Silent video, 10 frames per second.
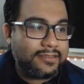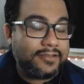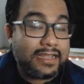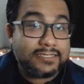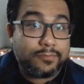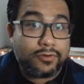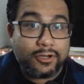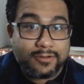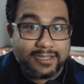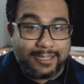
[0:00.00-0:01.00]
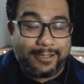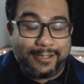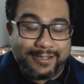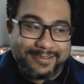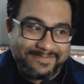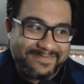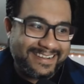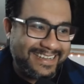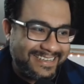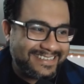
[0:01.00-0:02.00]
You guys broke up,
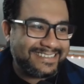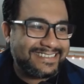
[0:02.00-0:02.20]
right?